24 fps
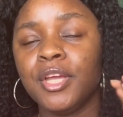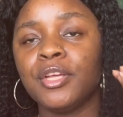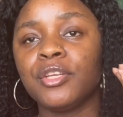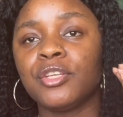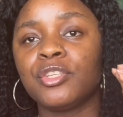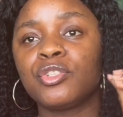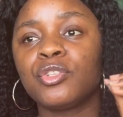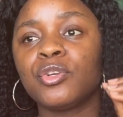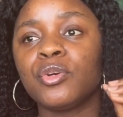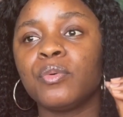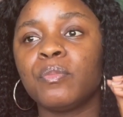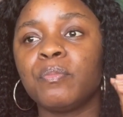
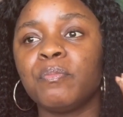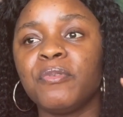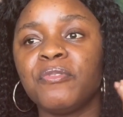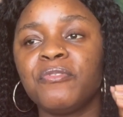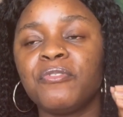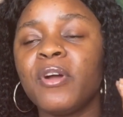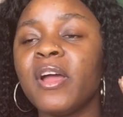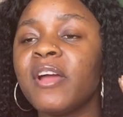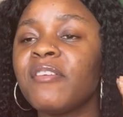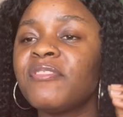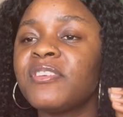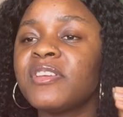So
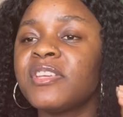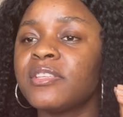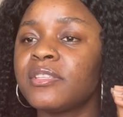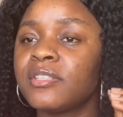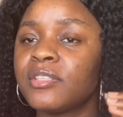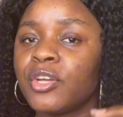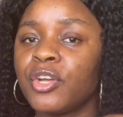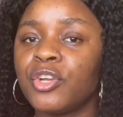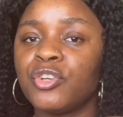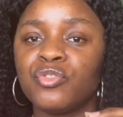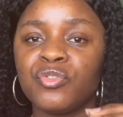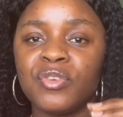before every
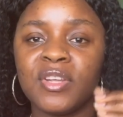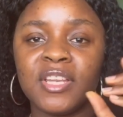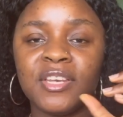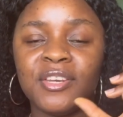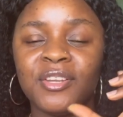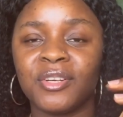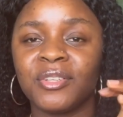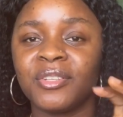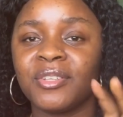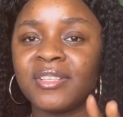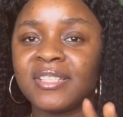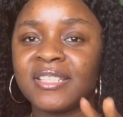surgery, a
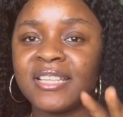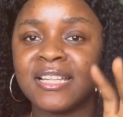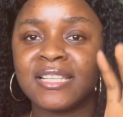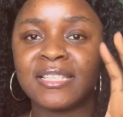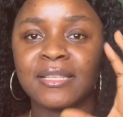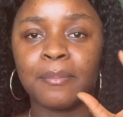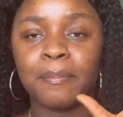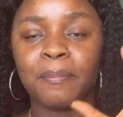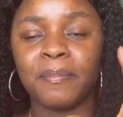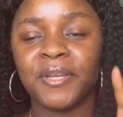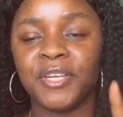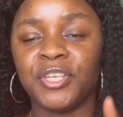doctor sends
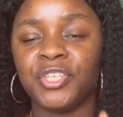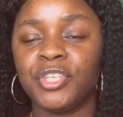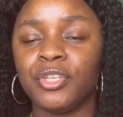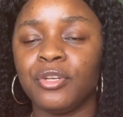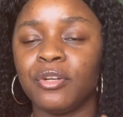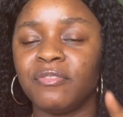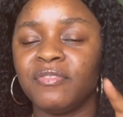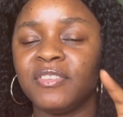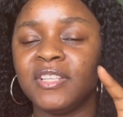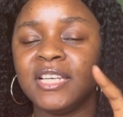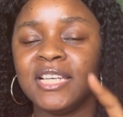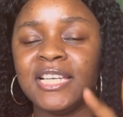a pick sheet
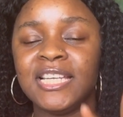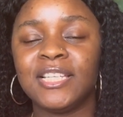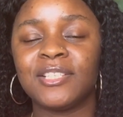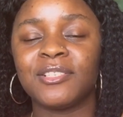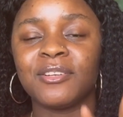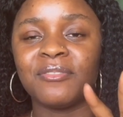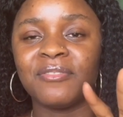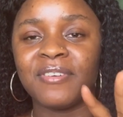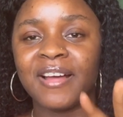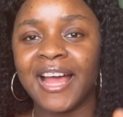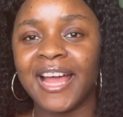of the list of